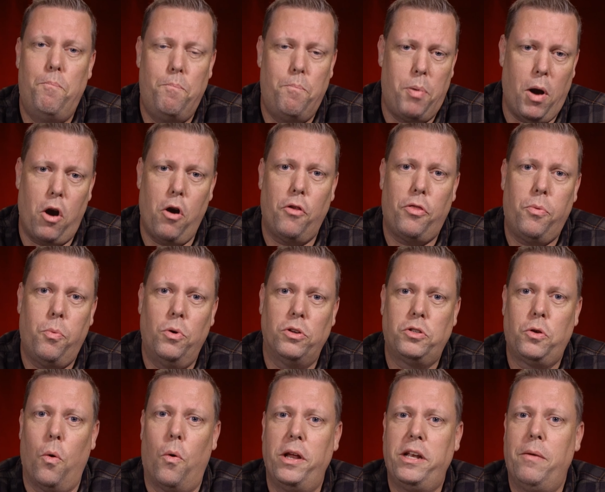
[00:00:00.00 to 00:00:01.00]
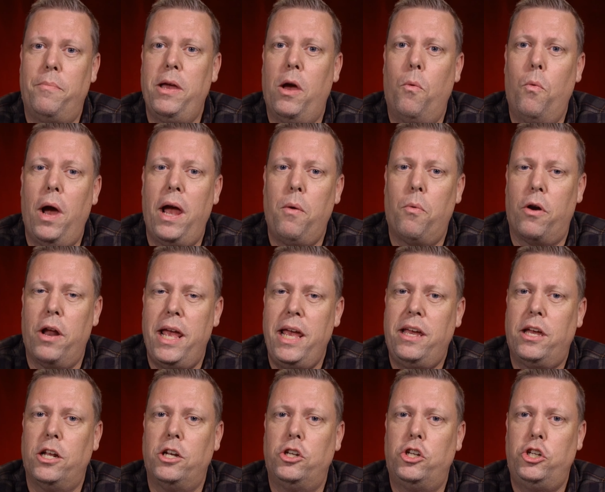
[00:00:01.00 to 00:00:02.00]
birth was going to be a way where he
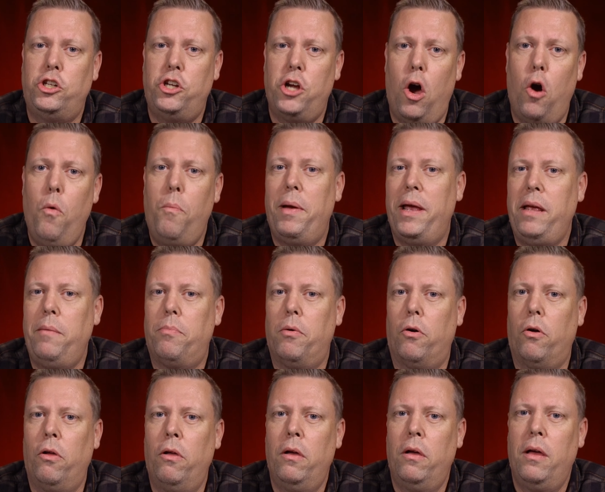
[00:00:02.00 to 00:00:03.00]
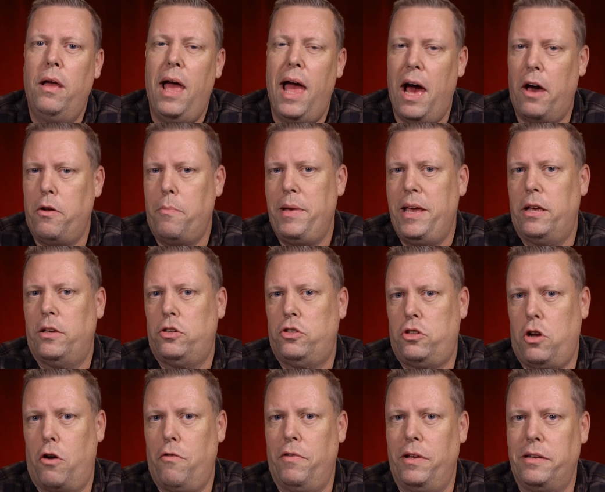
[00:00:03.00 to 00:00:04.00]
could show people how to be a
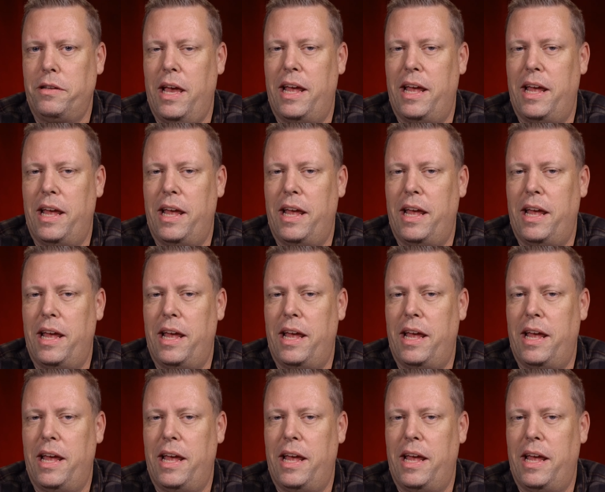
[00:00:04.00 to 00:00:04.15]
servant,